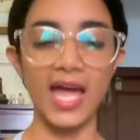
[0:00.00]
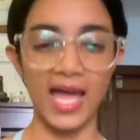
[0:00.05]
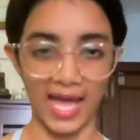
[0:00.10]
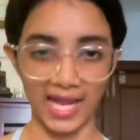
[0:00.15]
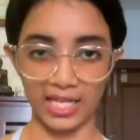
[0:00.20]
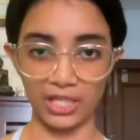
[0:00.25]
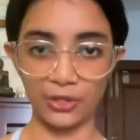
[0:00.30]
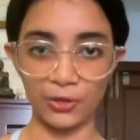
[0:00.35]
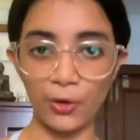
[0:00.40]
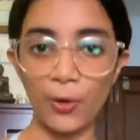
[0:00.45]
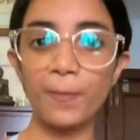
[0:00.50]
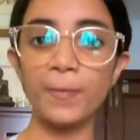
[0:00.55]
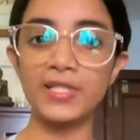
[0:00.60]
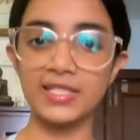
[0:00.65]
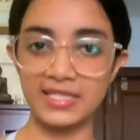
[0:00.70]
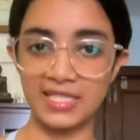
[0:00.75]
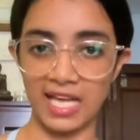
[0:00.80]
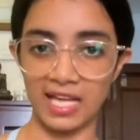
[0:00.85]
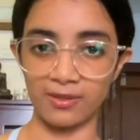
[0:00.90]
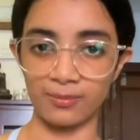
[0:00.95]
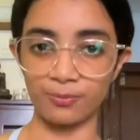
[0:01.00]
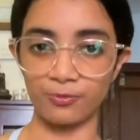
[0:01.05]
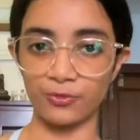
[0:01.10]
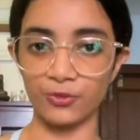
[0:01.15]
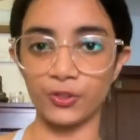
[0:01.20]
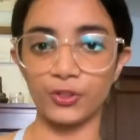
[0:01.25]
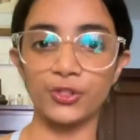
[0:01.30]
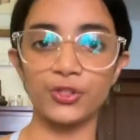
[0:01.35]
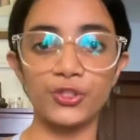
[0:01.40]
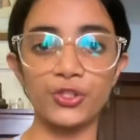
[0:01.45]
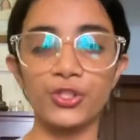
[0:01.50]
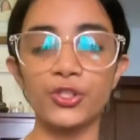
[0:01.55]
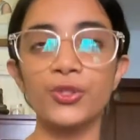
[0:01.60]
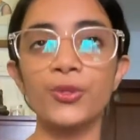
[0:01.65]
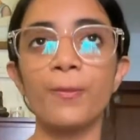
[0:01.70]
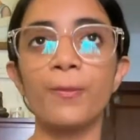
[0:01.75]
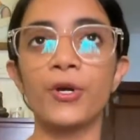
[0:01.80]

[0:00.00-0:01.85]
and I hope it's helpful to you